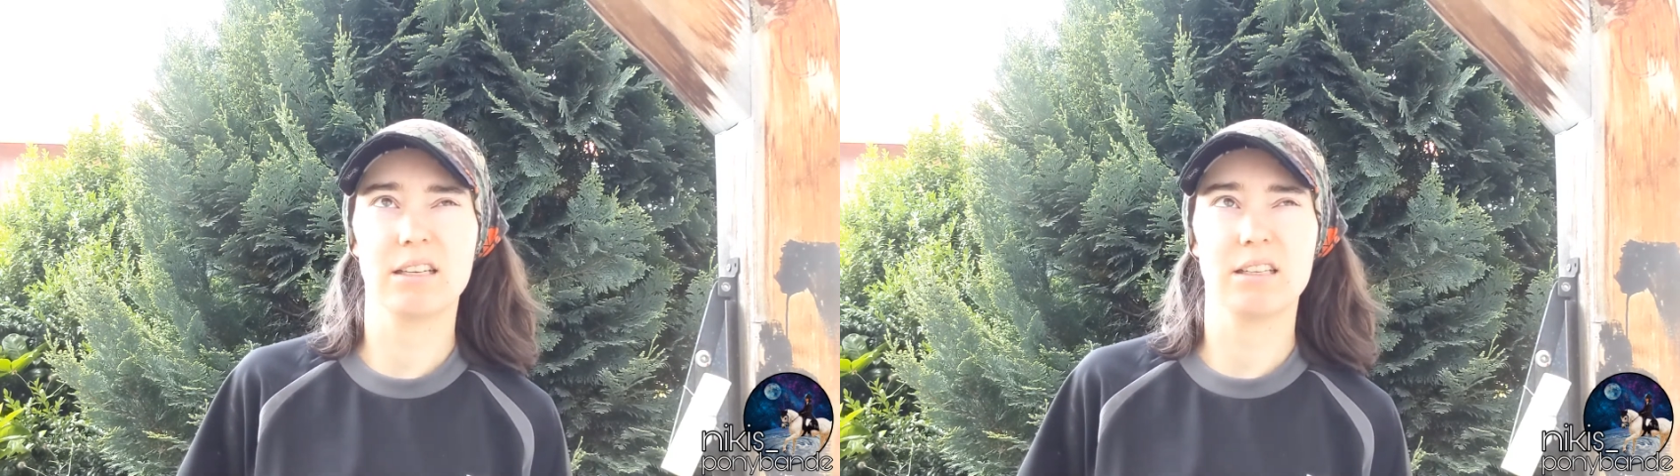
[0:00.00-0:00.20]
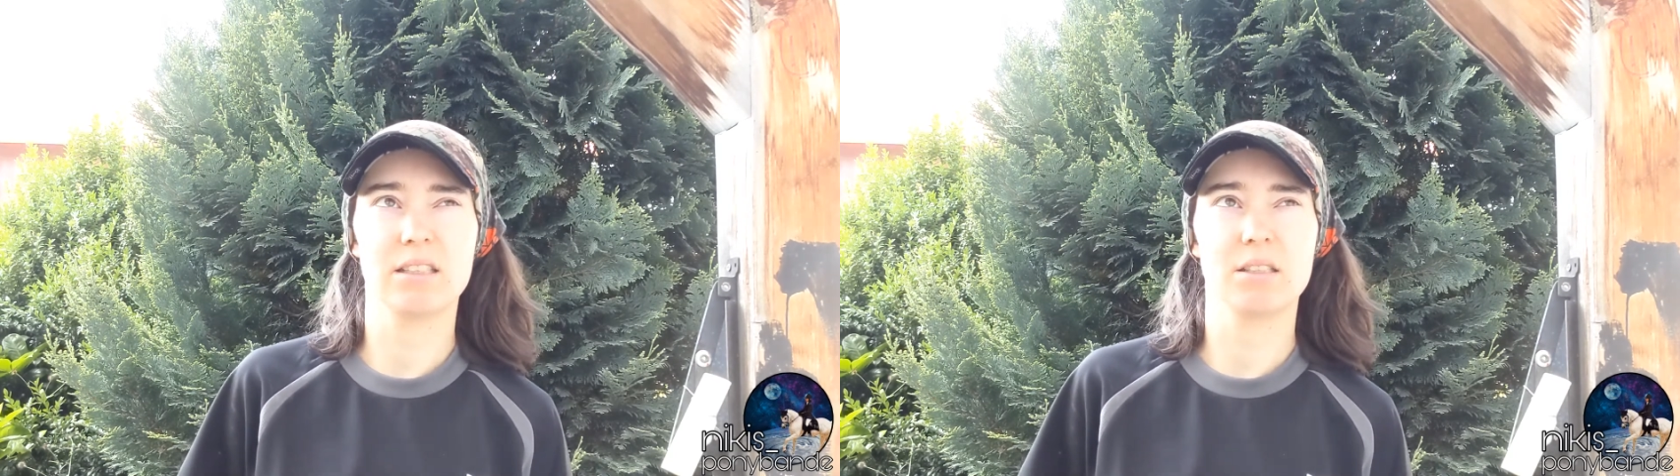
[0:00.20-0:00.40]

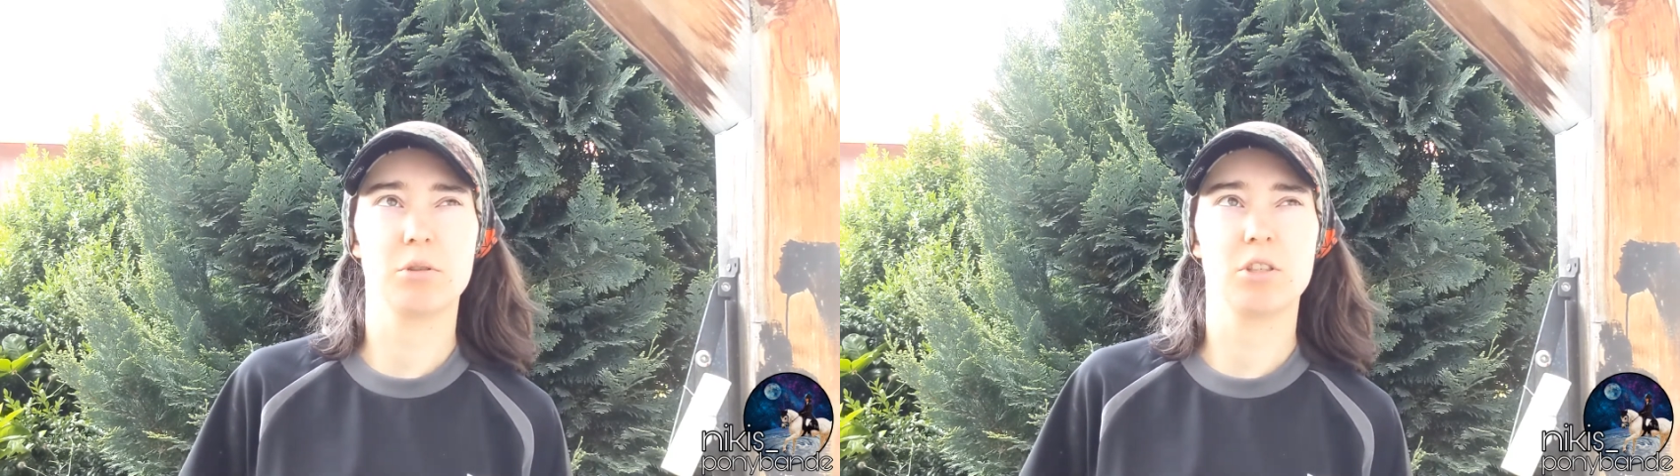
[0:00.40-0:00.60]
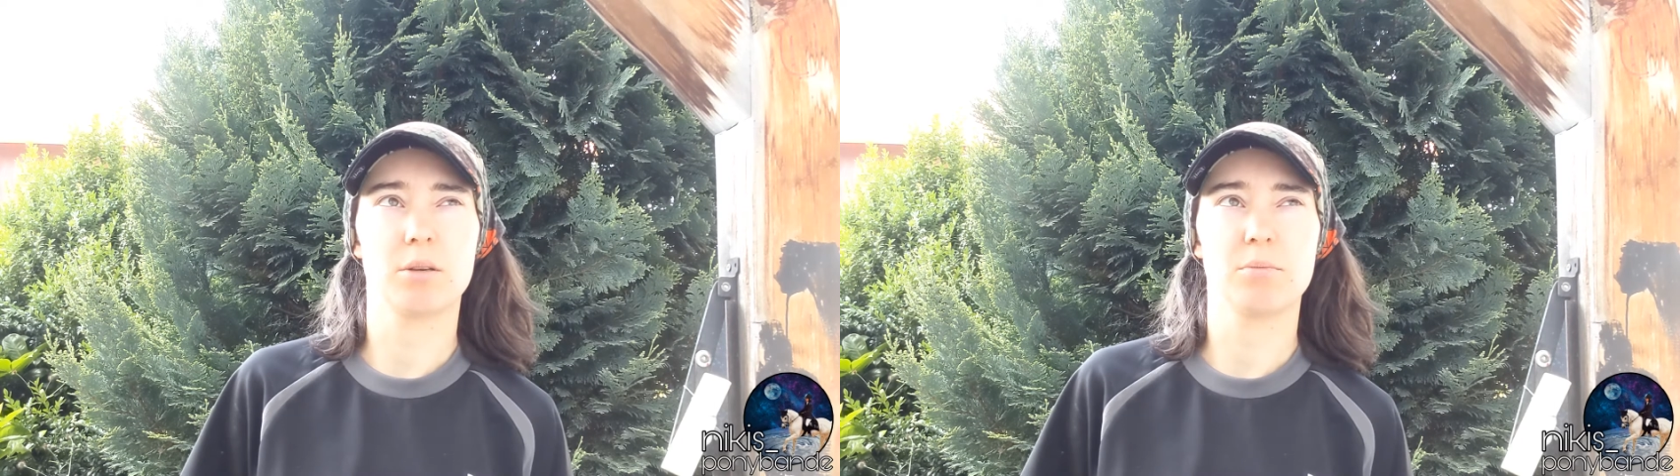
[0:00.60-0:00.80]
I guess
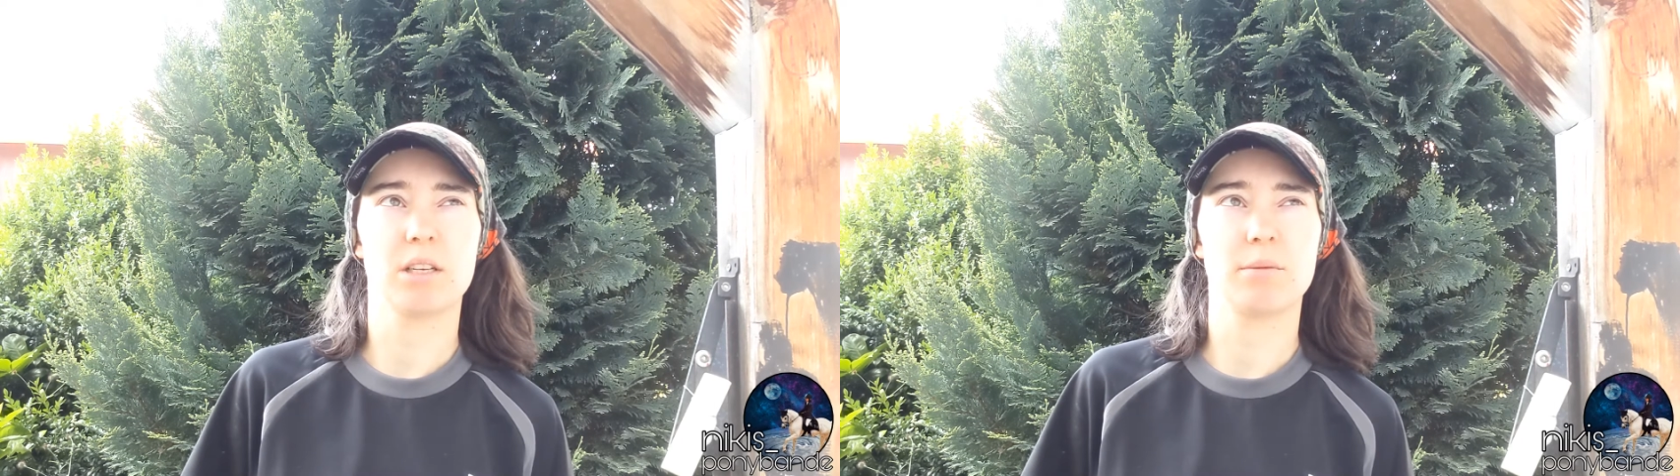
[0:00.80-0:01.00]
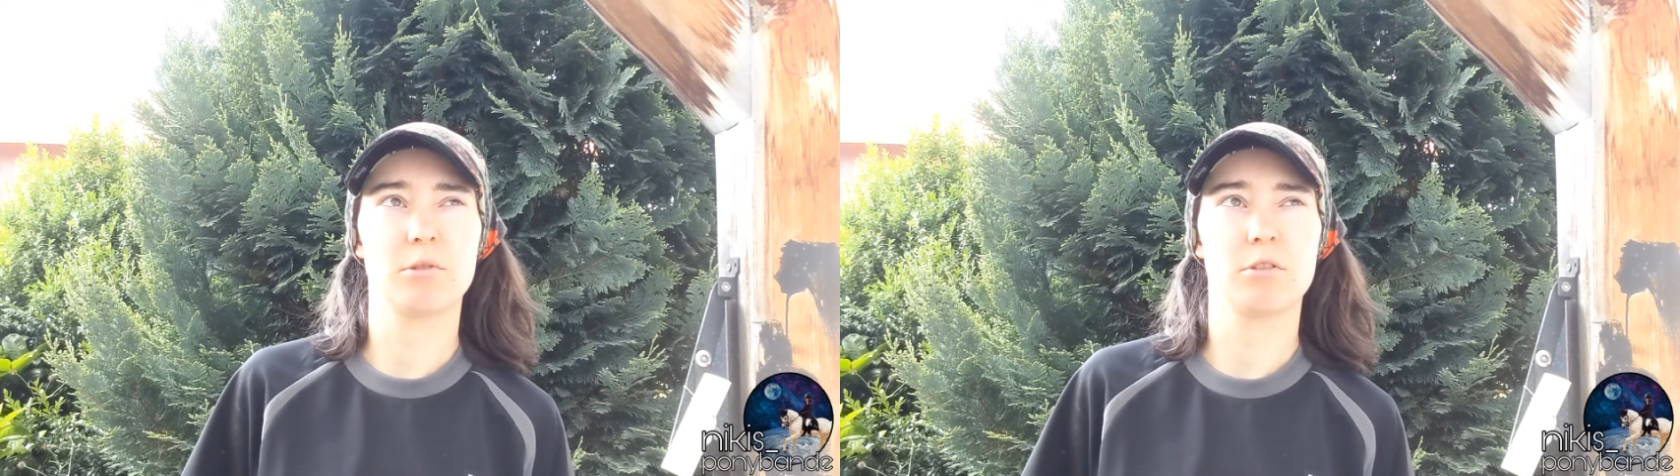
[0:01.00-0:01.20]
we jumped up